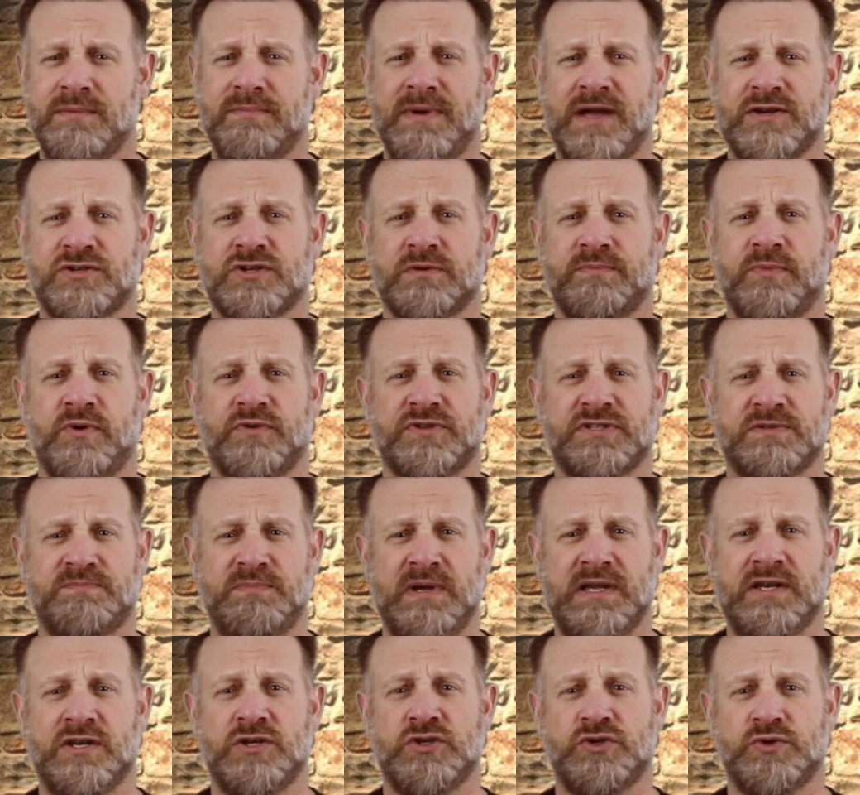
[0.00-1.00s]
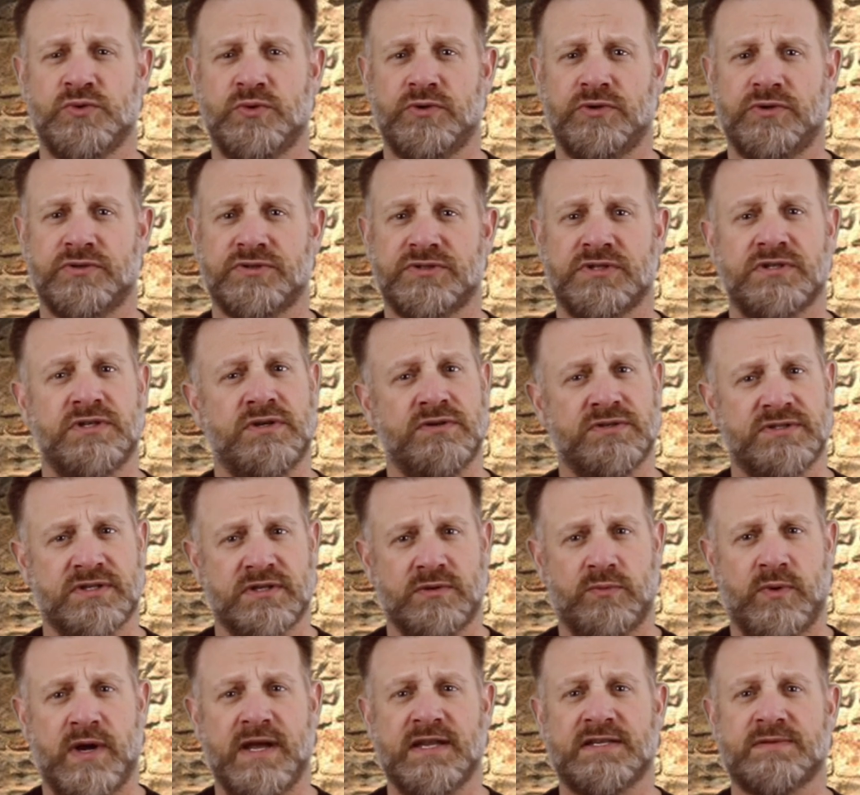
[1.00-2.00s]
to measure both speed and joules using the
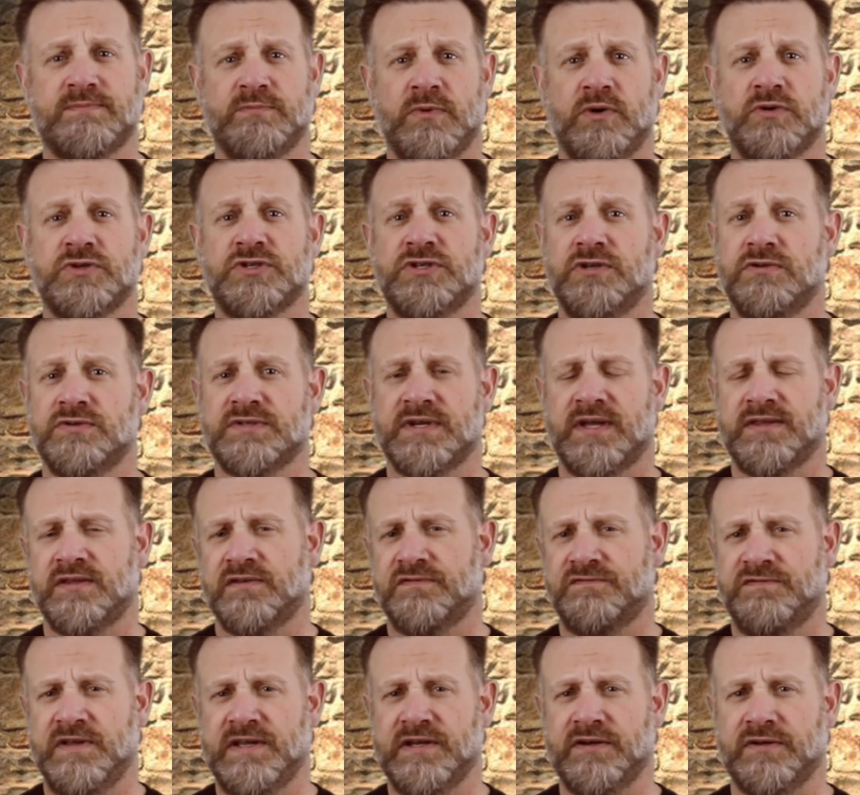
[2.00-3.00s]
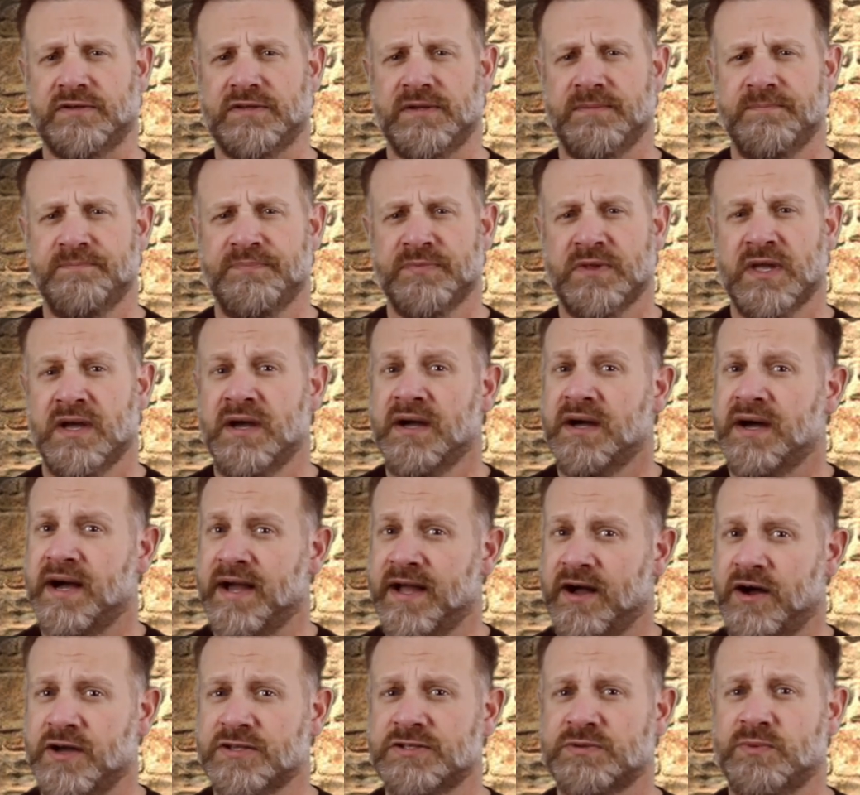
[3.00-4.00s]
weights most used on the field. I
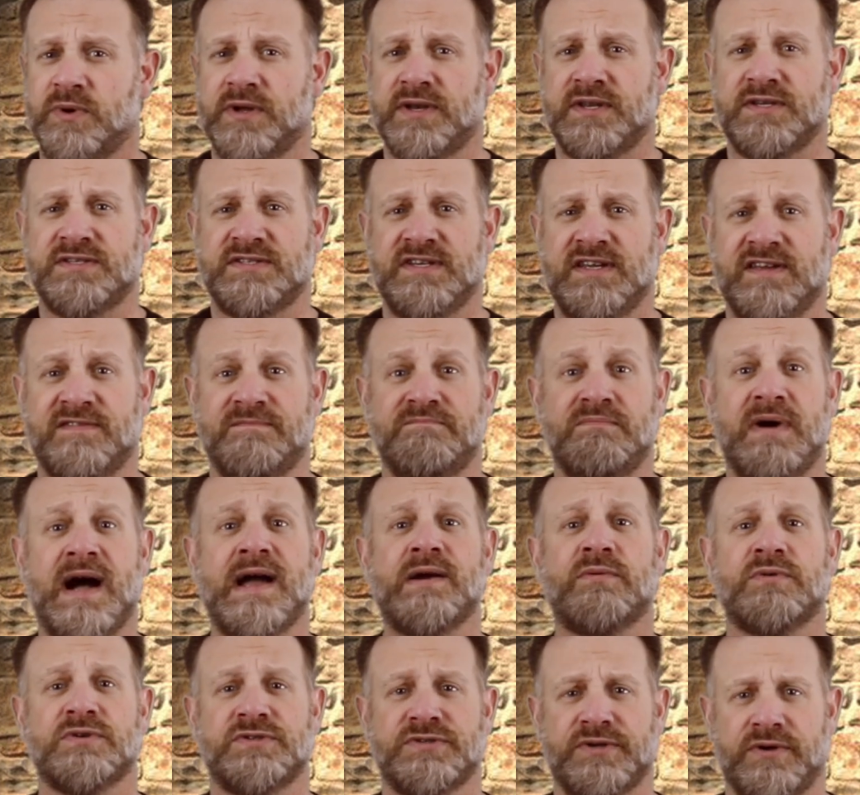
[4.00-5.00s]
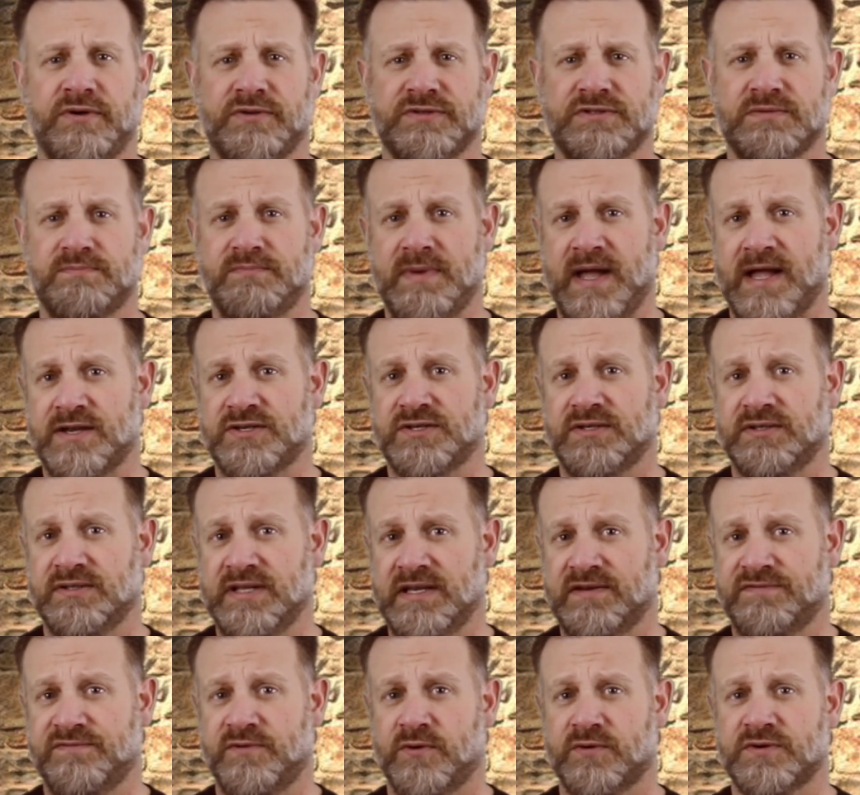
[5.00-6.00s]
also want to see if my results matched
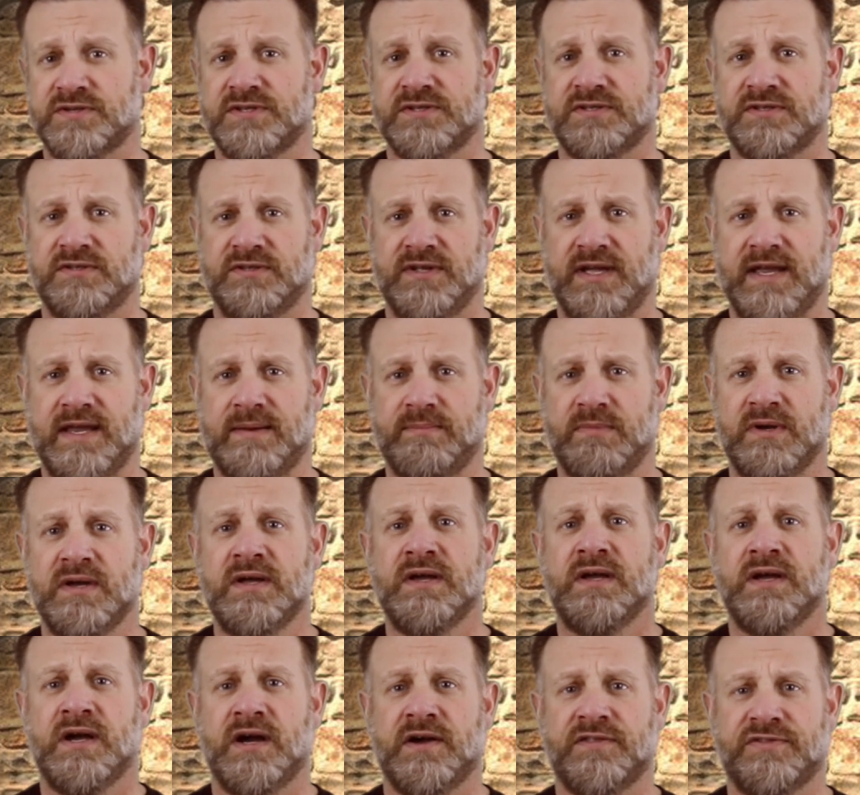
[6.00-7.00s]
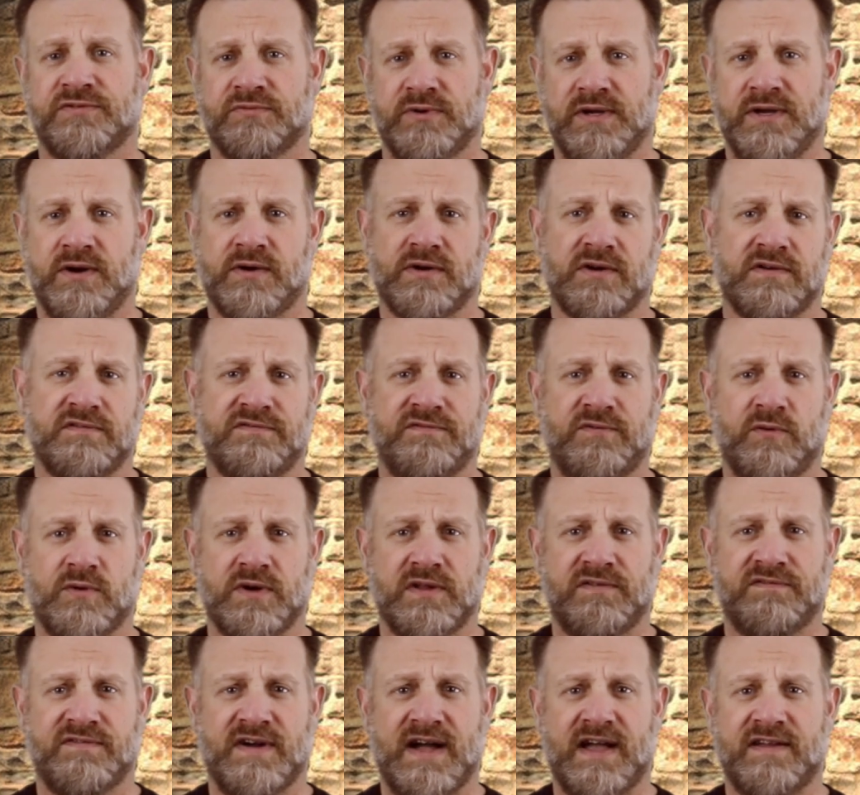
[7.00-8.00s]
Elite Force's claim of
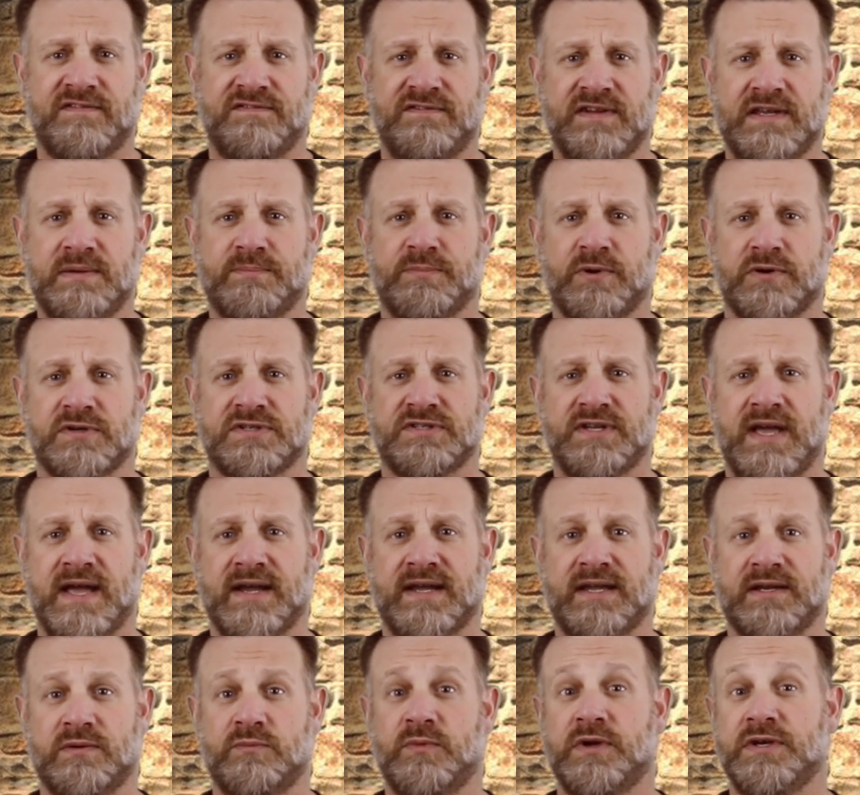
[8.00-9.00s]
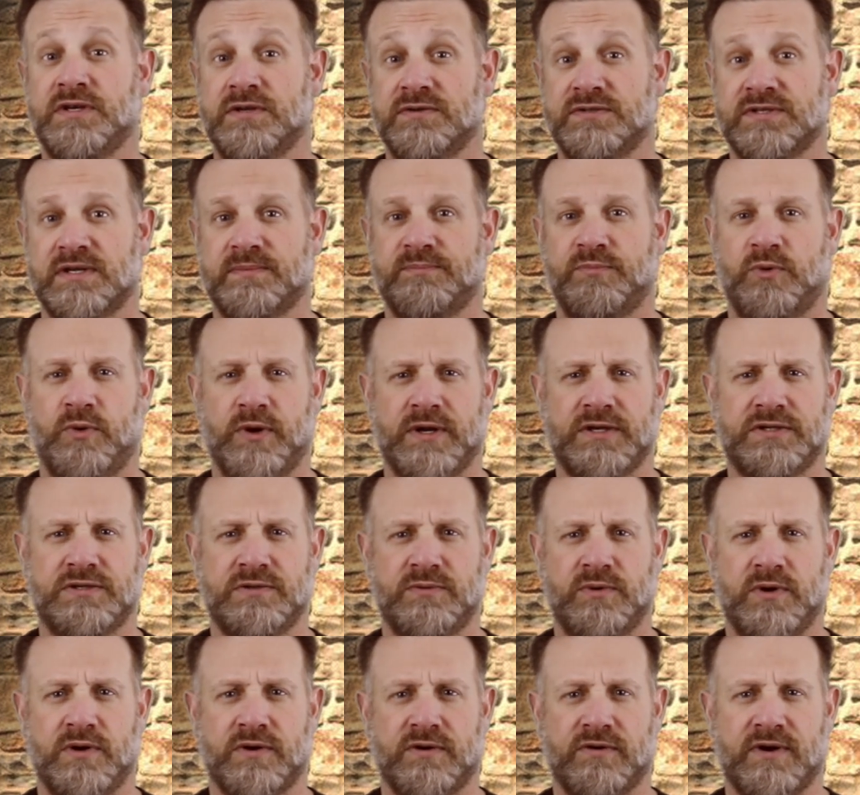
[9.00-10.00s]
345 feet per second when using
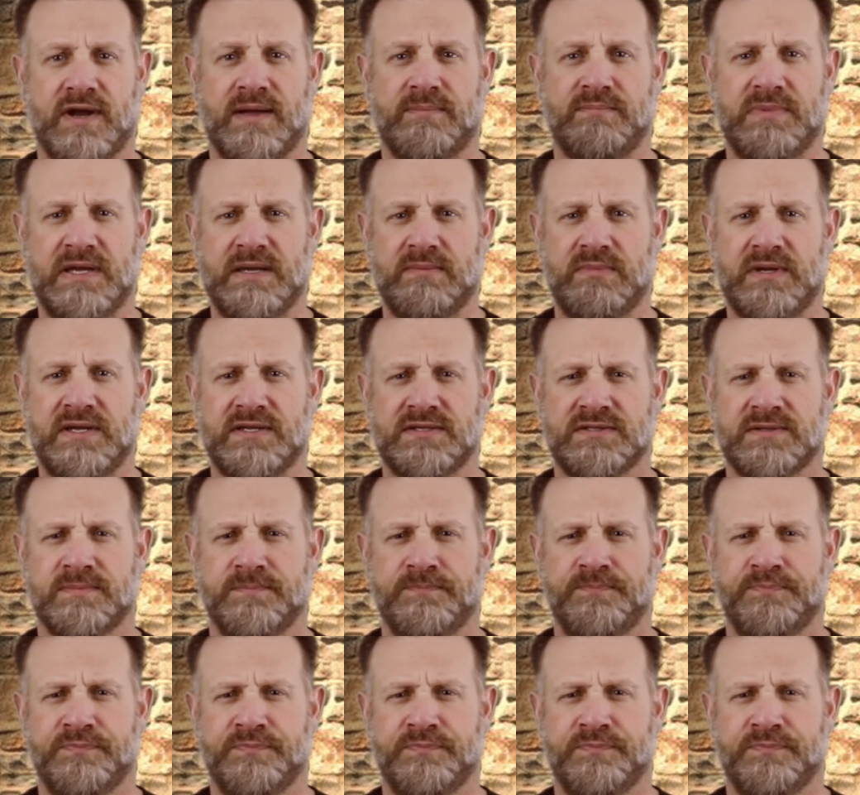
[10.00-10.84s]
0.20 gram BBs.